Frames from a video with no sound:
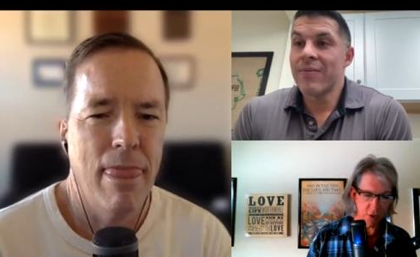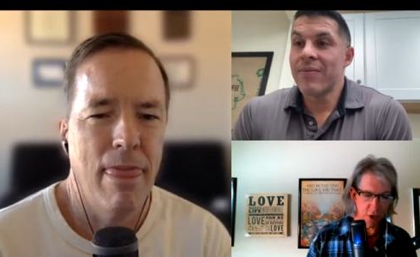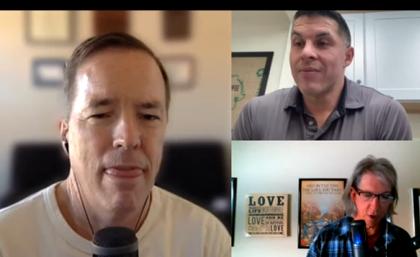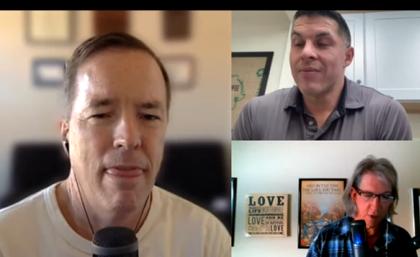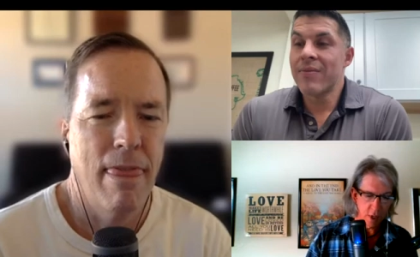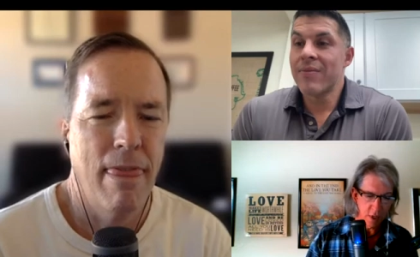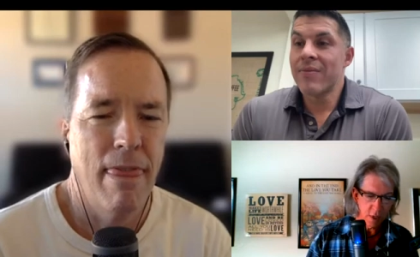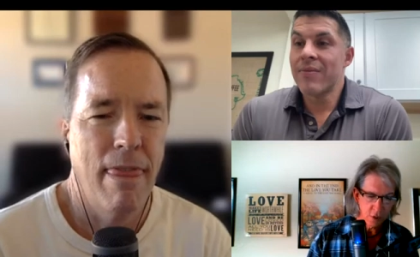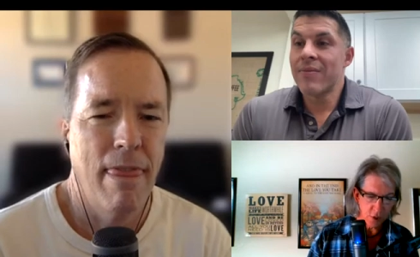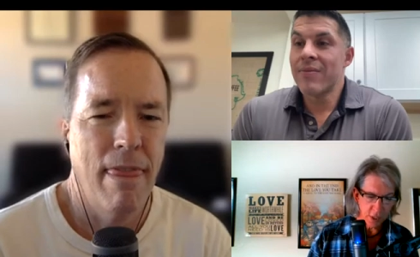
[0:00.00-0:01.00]
Speaker 1: So,
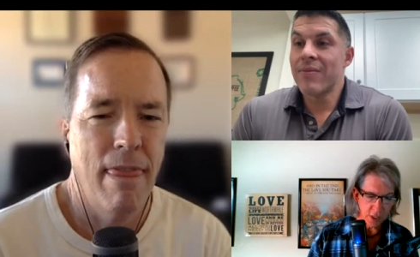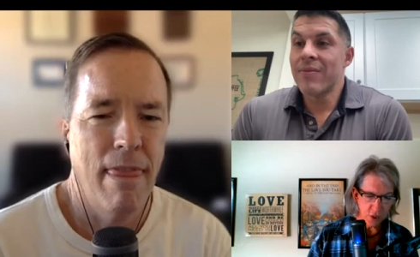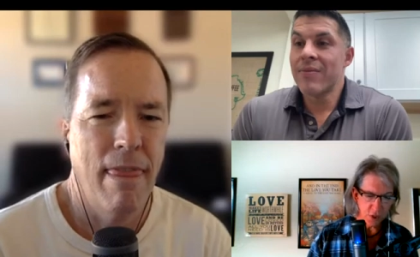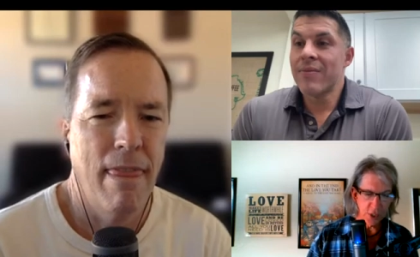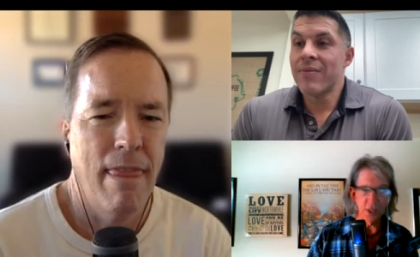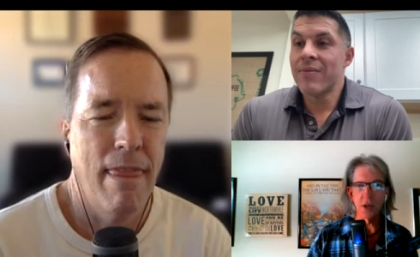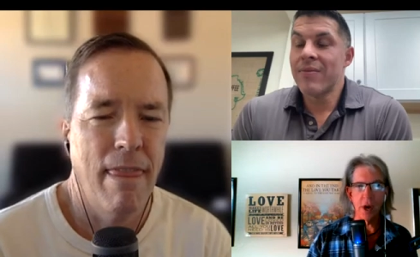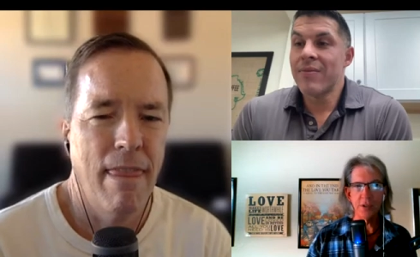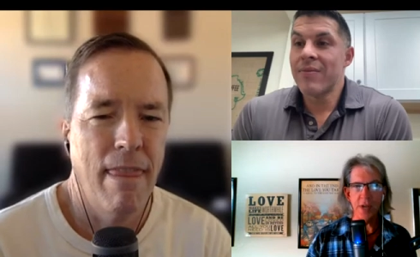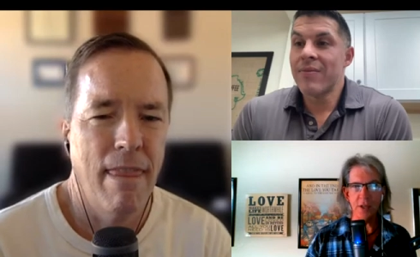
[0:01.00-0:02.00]
so they just need to
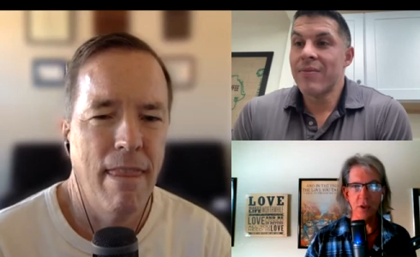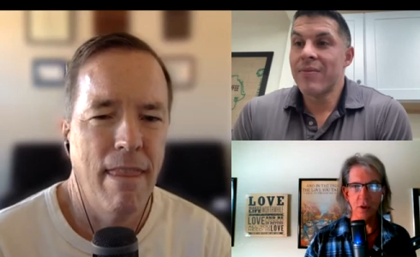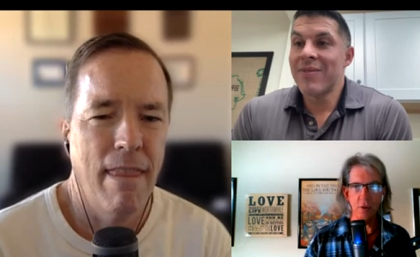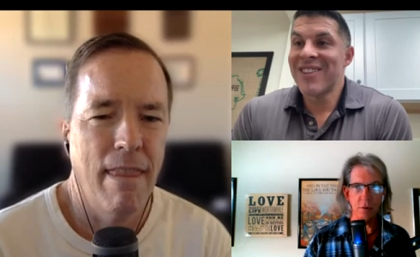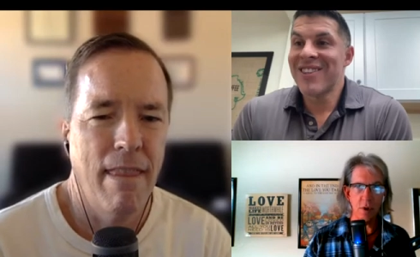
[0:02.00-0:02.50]
contact you.